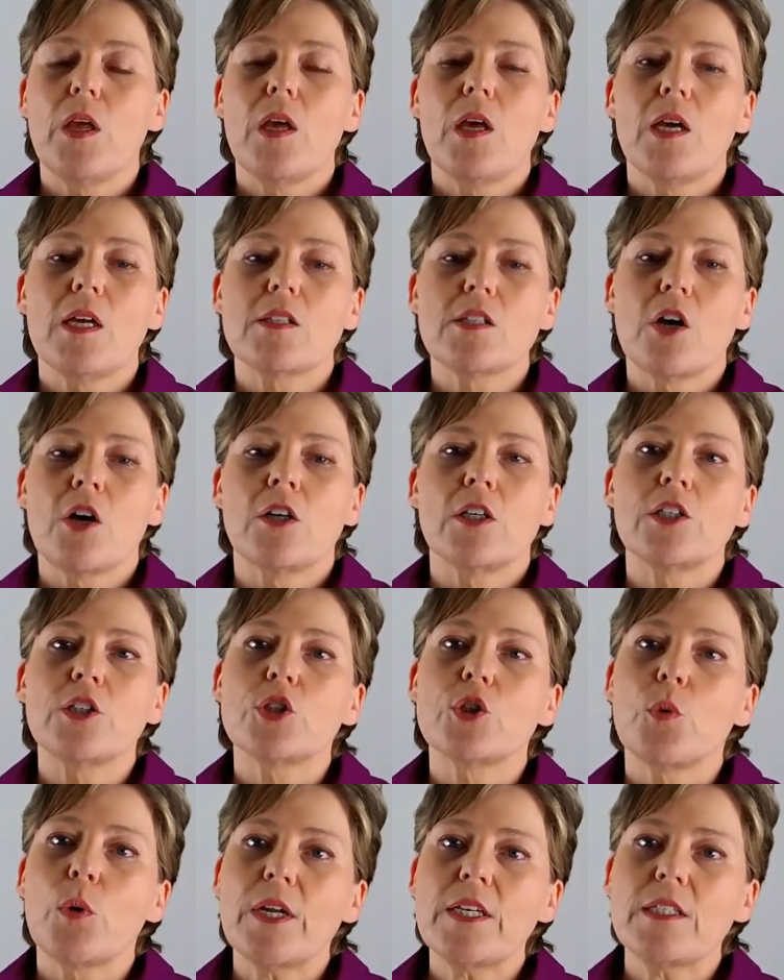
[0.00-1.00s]
It's only
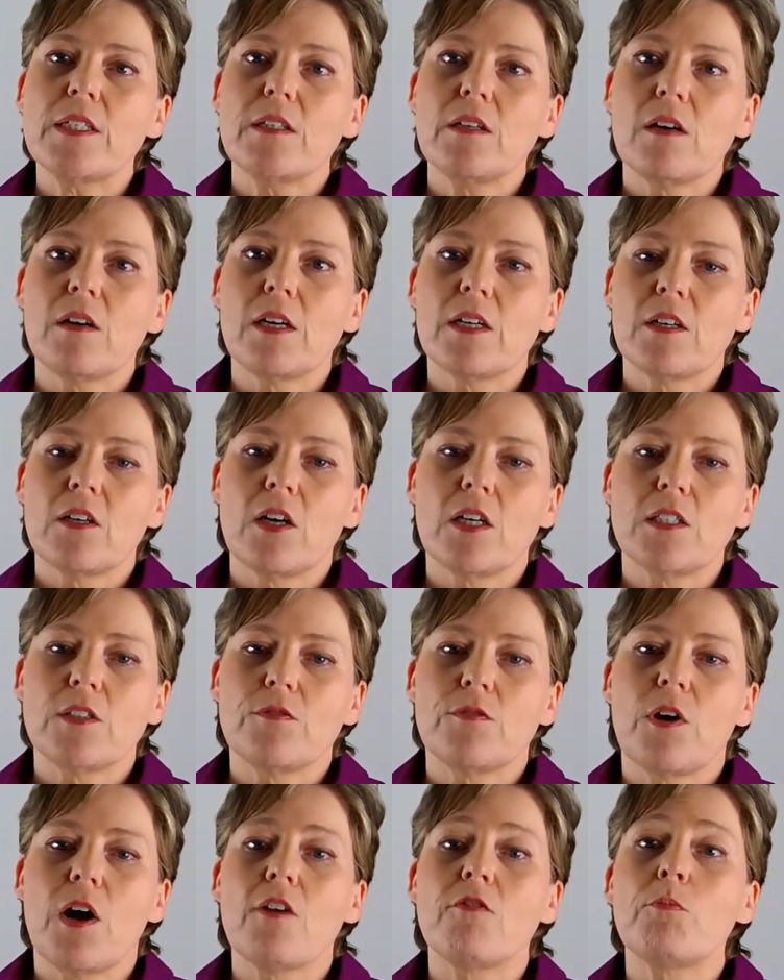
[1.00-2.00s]

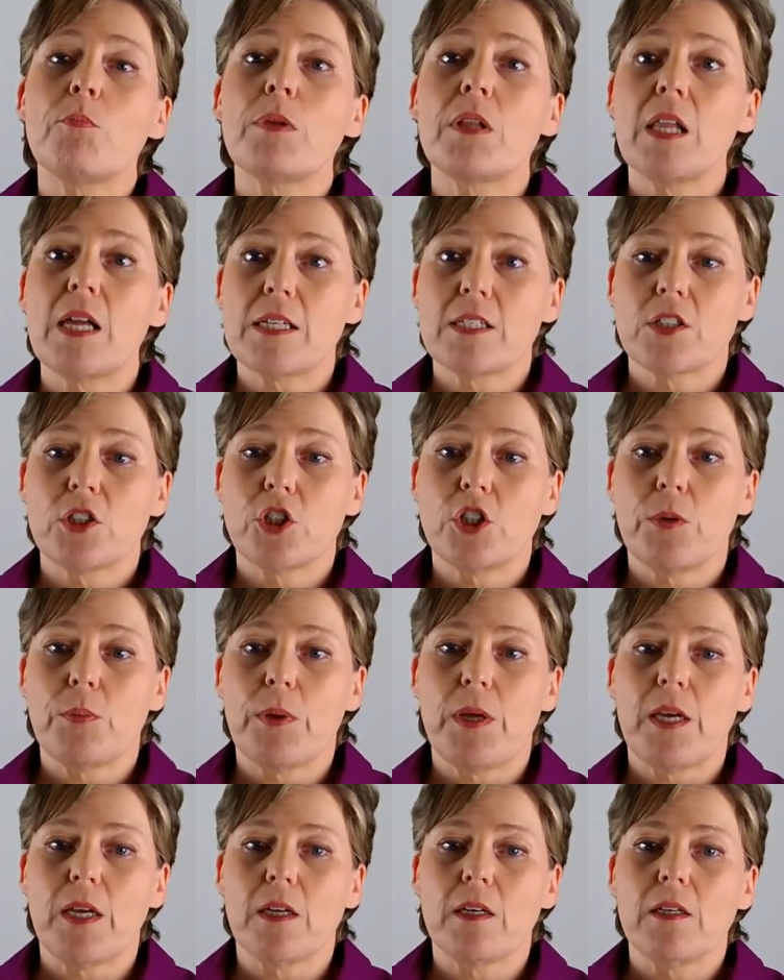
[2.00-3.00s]
$29.95 plus
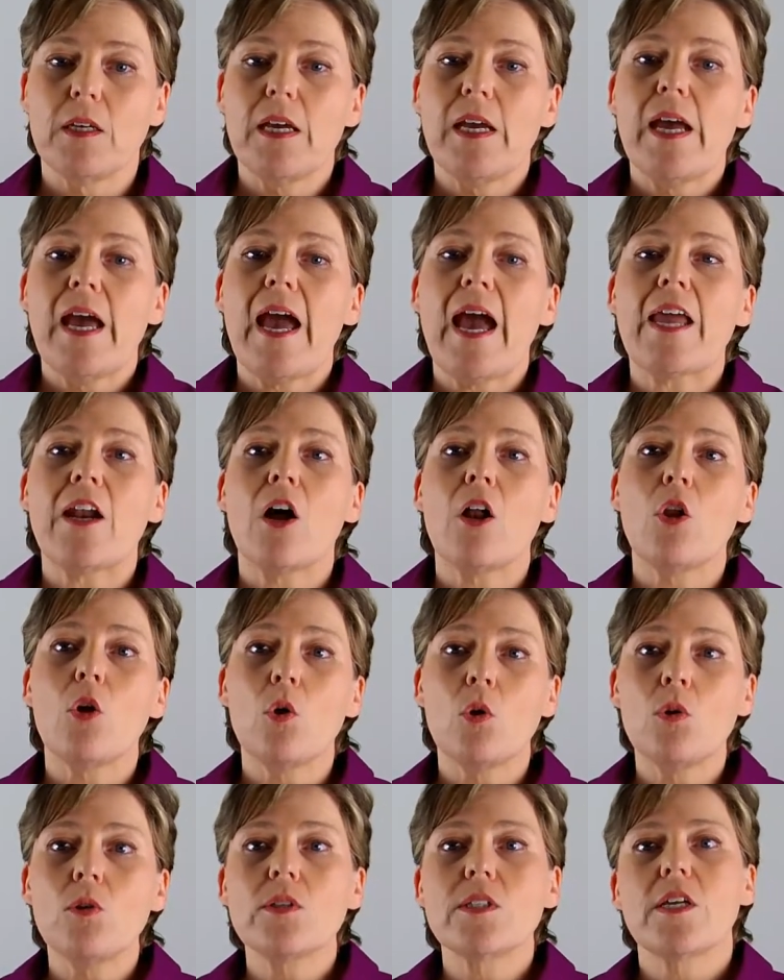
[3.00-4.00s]
shipping, and I'll
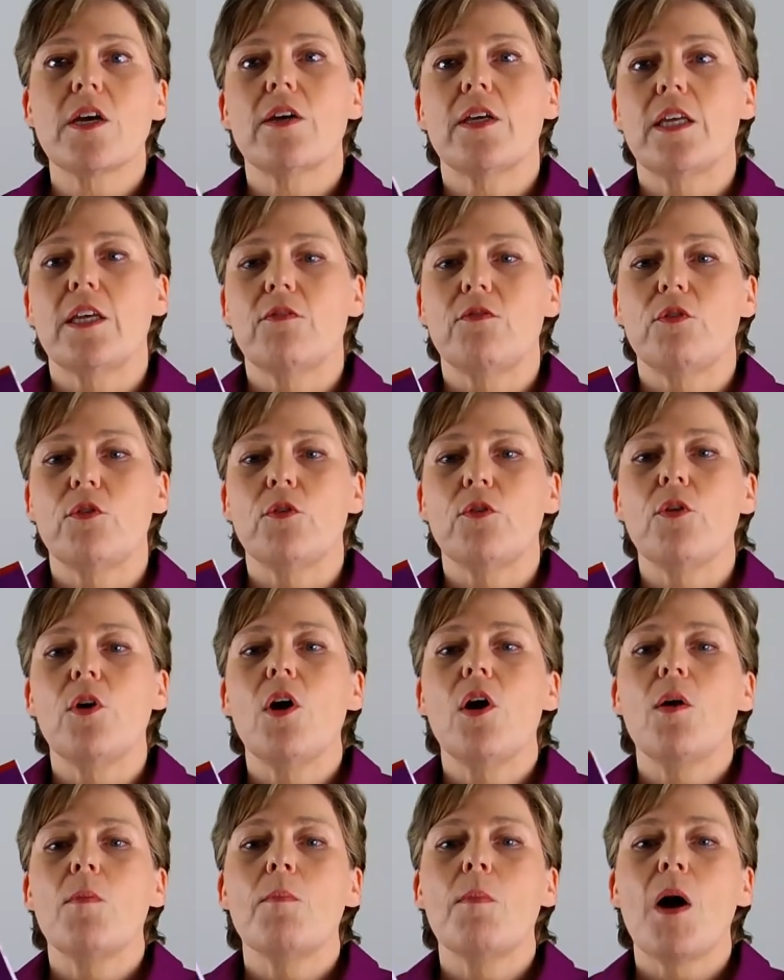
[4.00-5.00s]
also give you
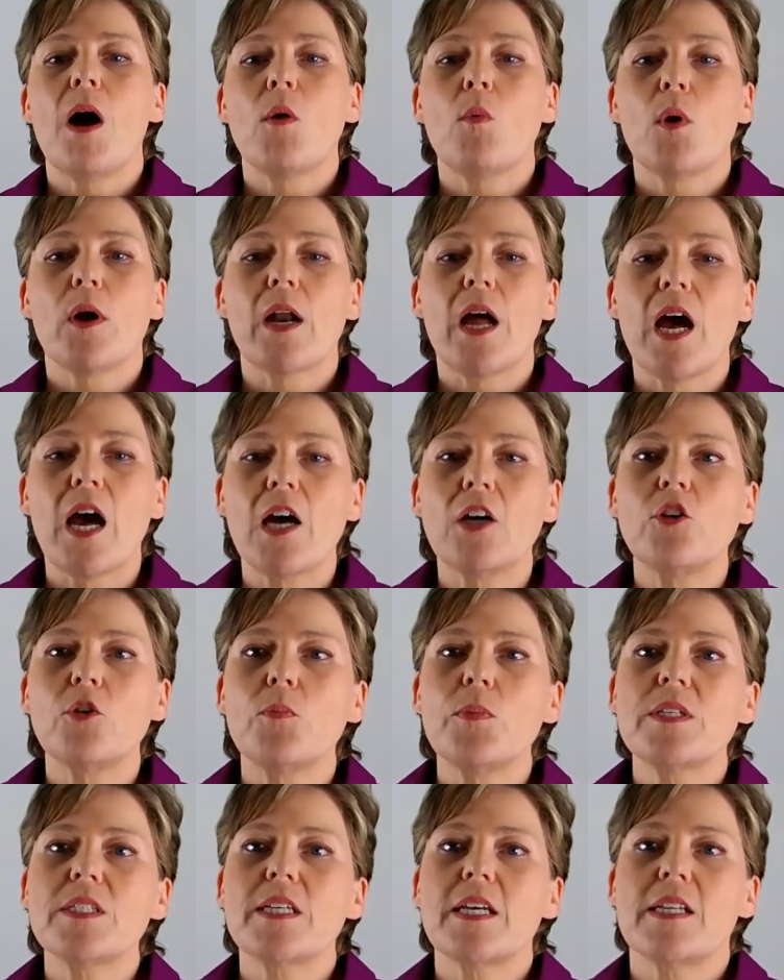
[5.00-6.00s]
my
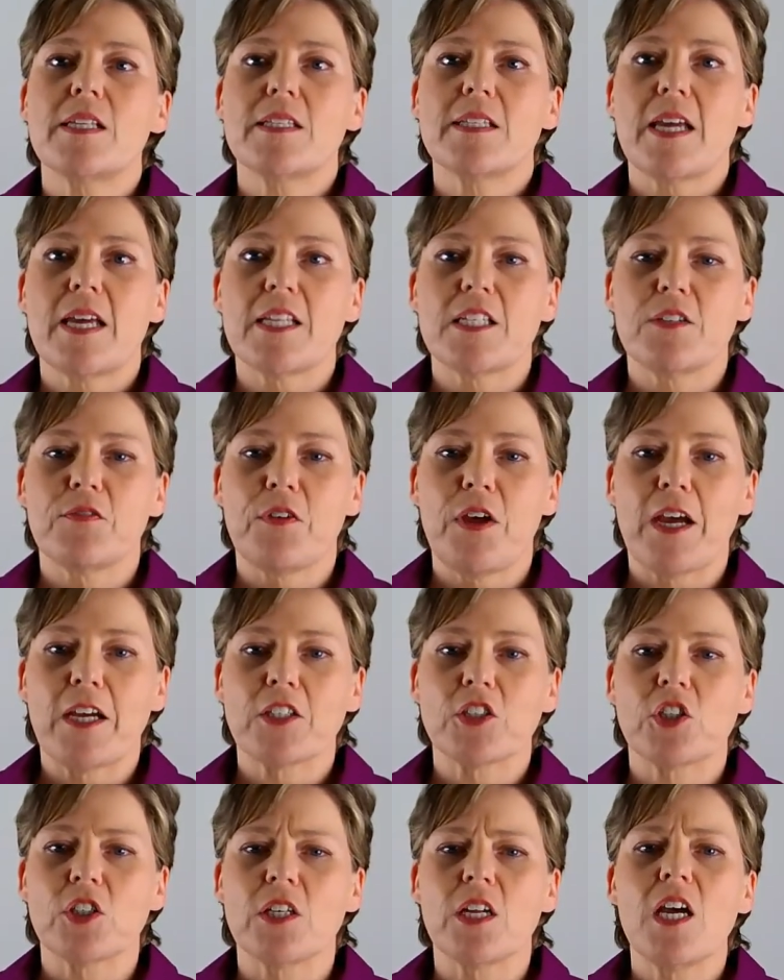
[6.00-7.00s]
100%
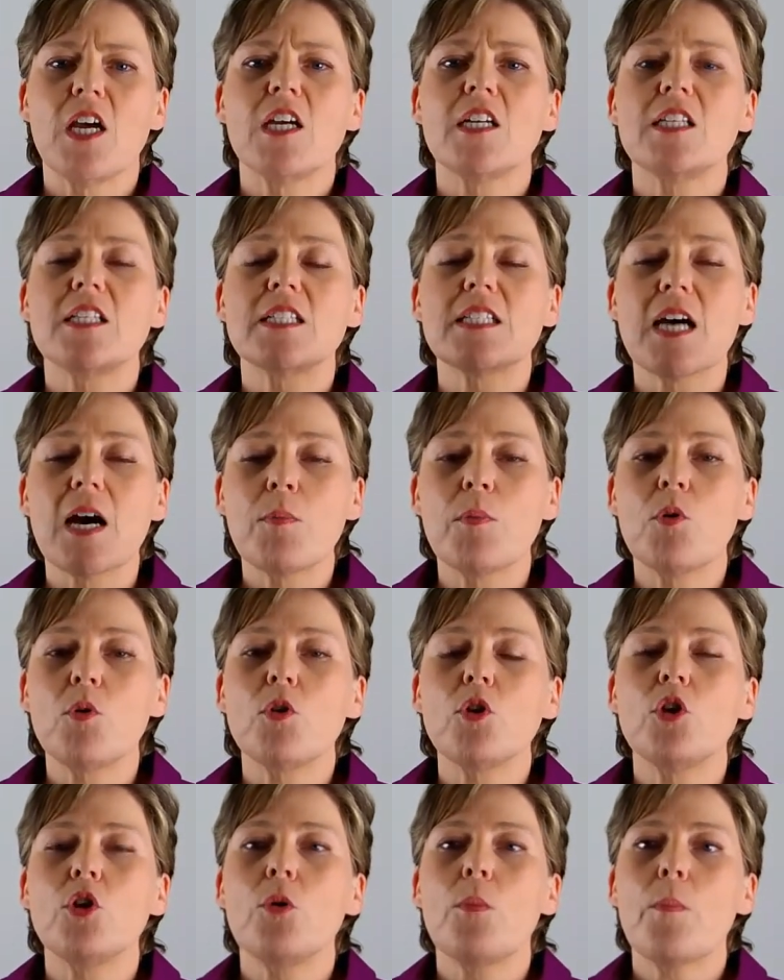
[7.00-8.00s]
satisfaction, double
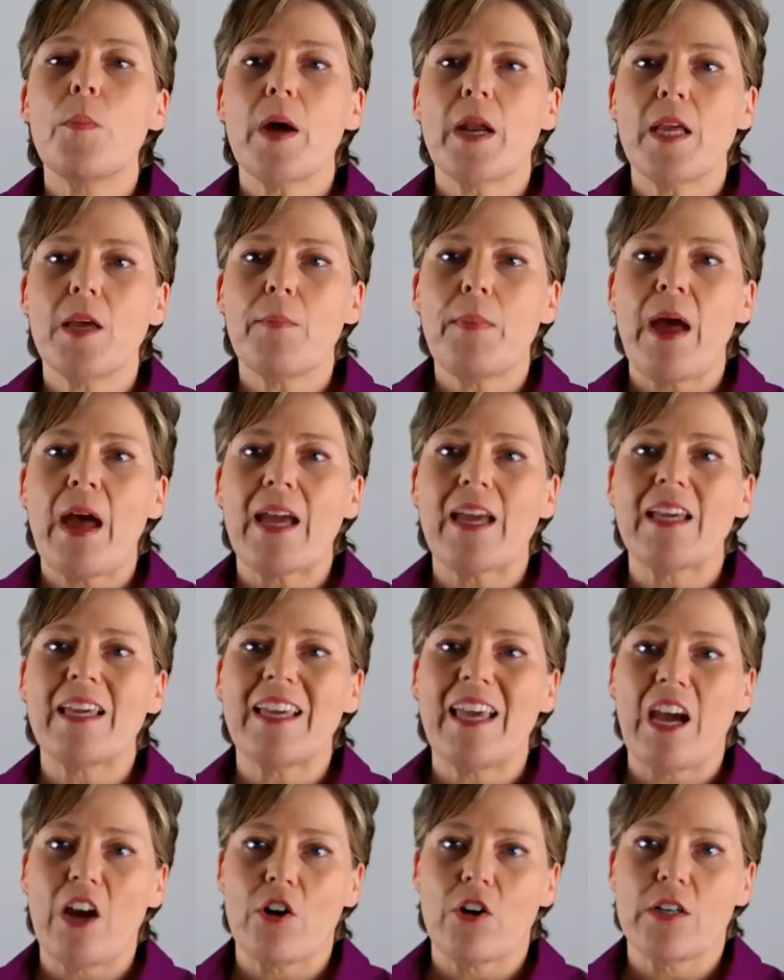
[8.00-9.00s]
your money back
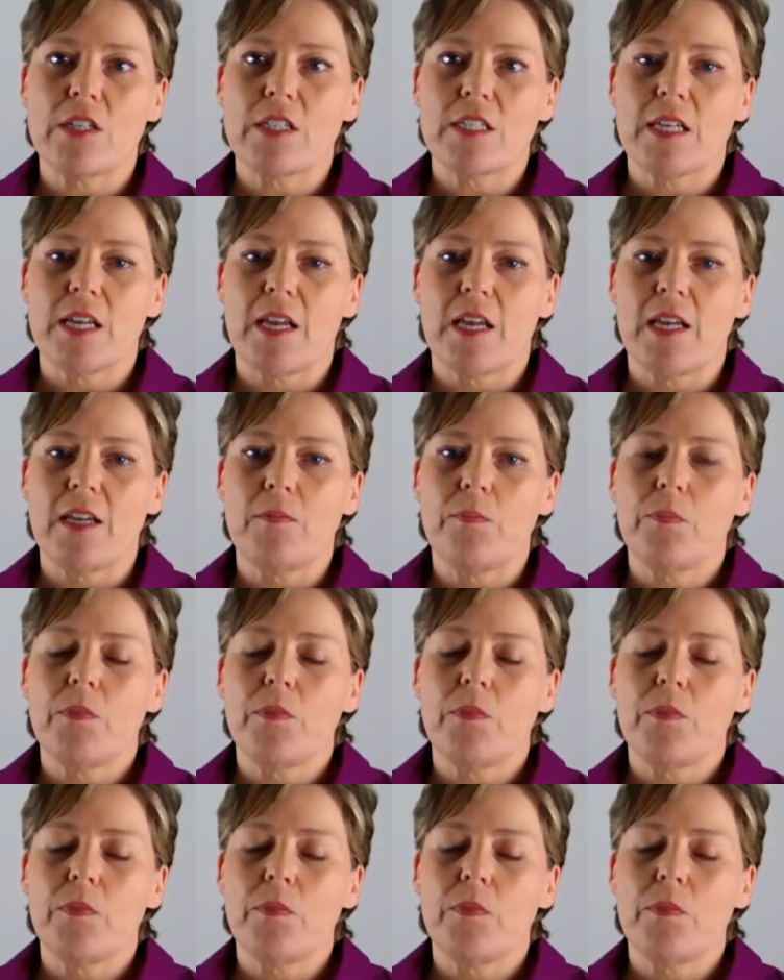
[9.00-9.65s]
guarantee,